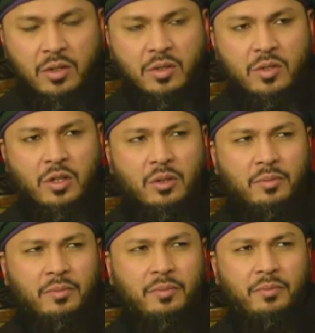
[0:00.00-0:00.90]
So
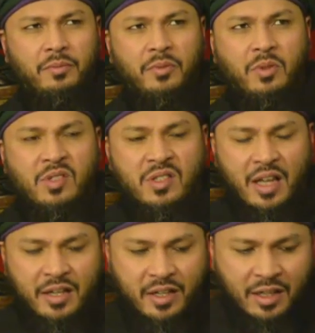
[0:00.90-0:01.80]
he was
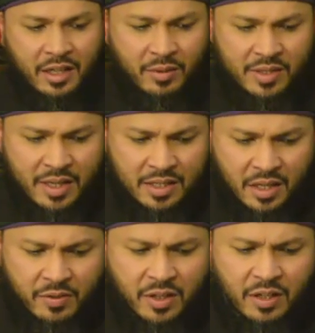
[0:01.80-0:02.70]
standing and he was asking
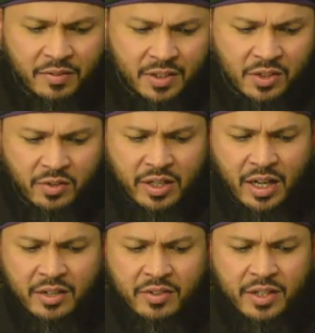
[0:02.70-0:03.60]
forgiveness
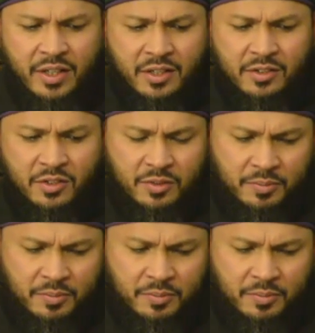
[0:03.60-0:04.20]
300 years.